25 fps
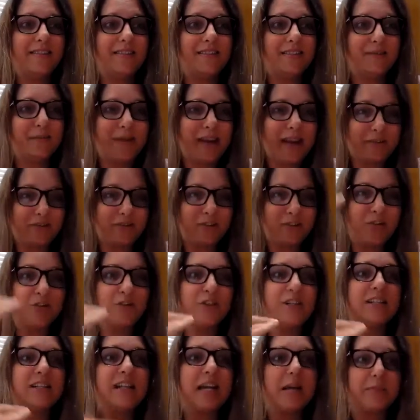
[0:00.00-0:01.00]
We have to learn
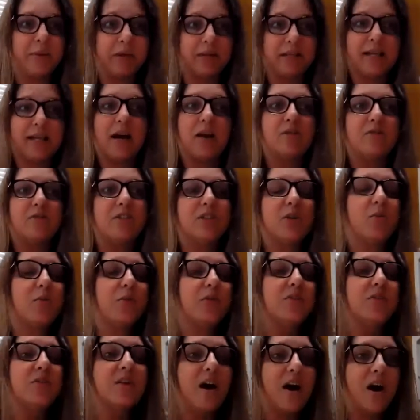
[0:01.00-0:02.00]
to tame it down, so we're
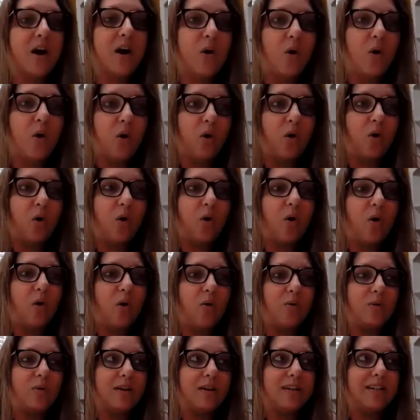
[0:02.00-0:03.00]
not
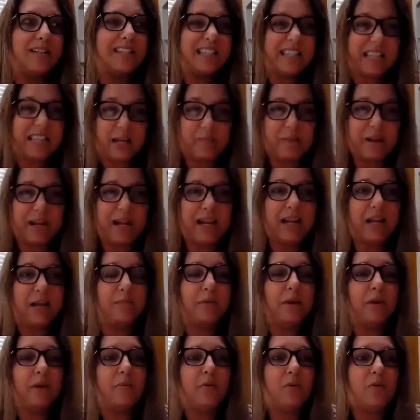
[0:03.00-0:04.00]
intimidating
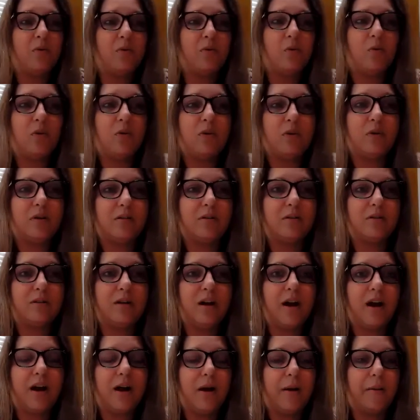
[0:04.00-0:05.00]
people or
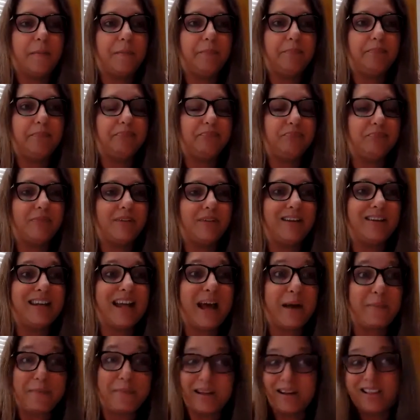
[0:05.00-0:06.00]

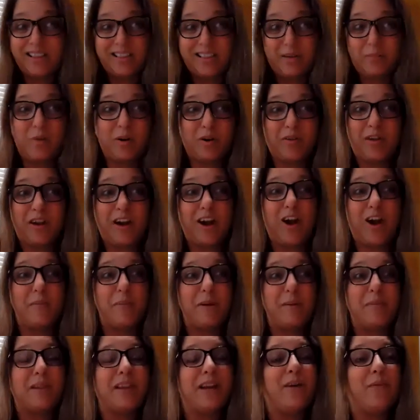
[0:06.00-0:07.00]
not meeting them where they are.
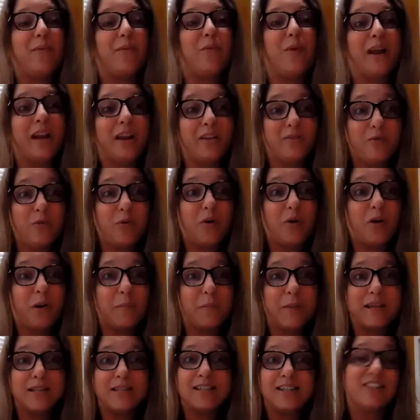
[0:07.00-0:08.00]
Maybe they're not ready for a
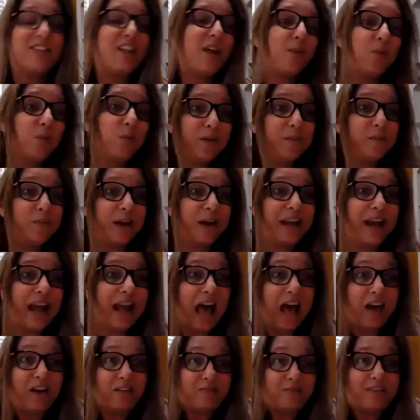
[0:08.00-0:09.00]
message that we might
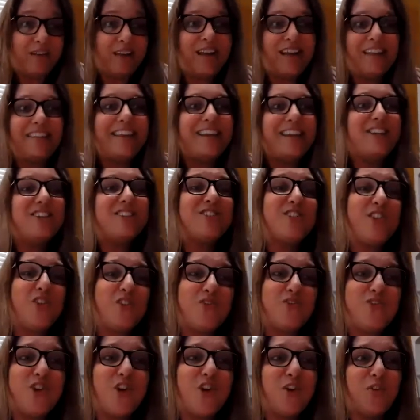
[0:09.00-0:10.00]
have. They just don't
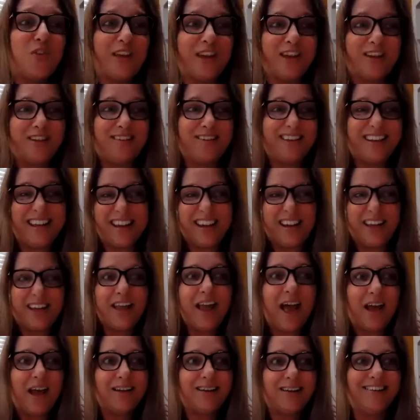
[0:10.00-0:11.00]
know they need it
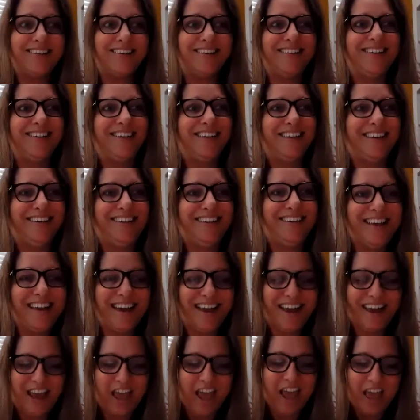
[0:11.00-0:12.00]
yet.
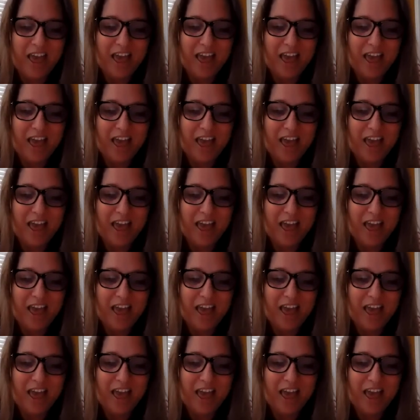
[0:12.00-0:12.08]
Okay.